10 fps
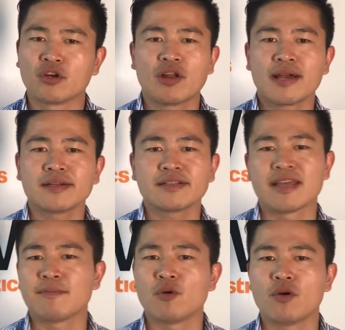no
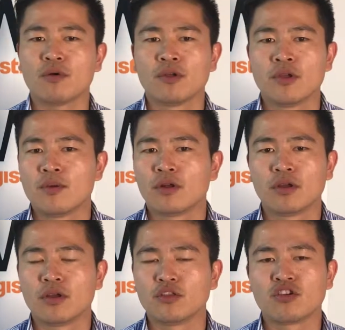
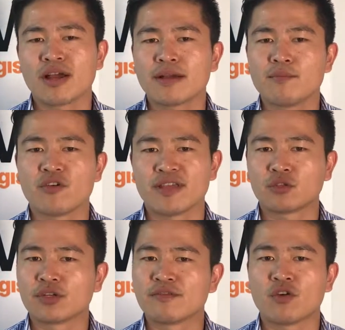longer more than
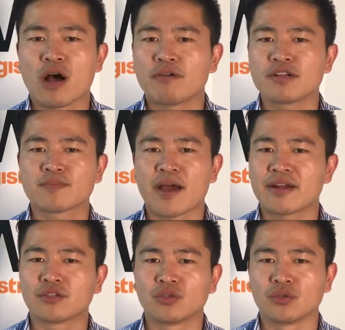24 hours
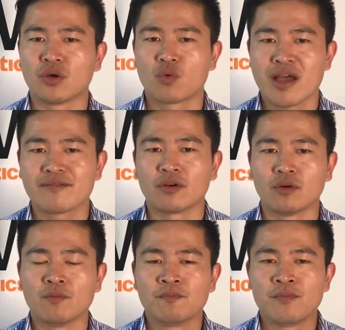prior to
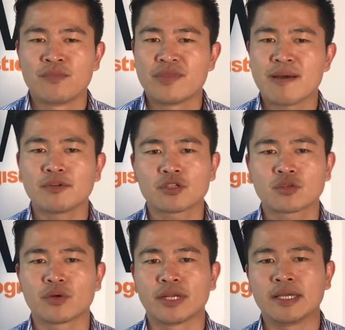arrival. Number
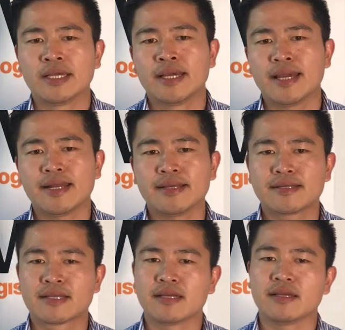3, it
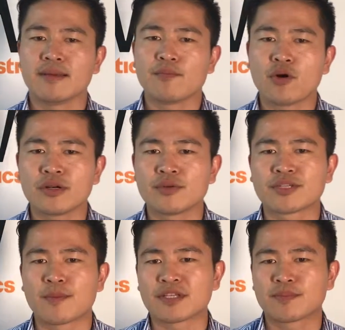is the importer
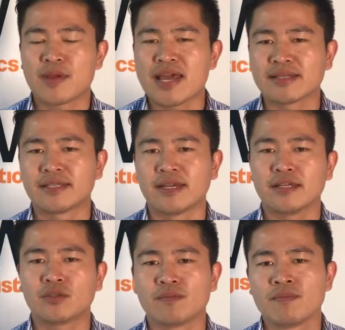
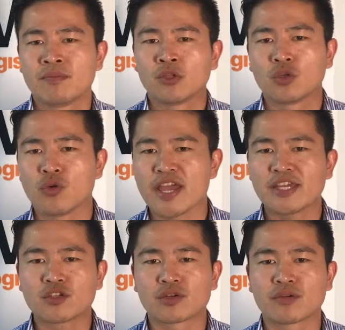responsibility to
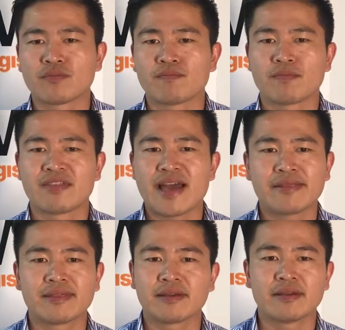ensure
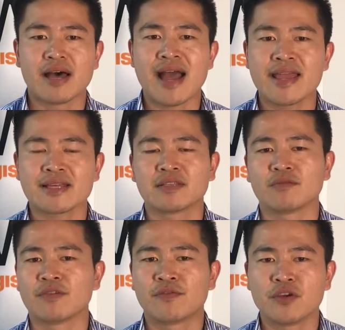that the
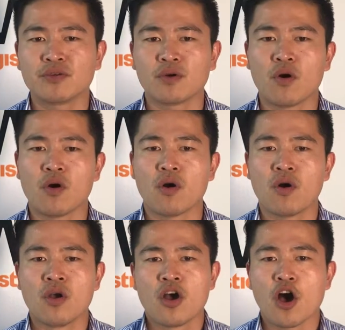ISF is filled
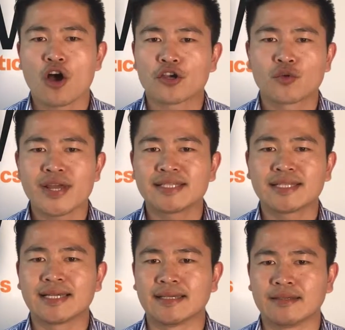or
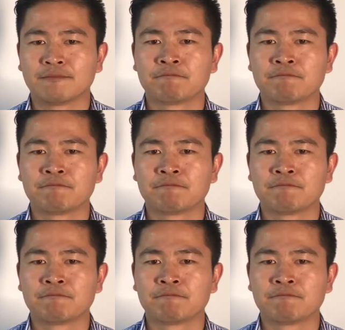accurately.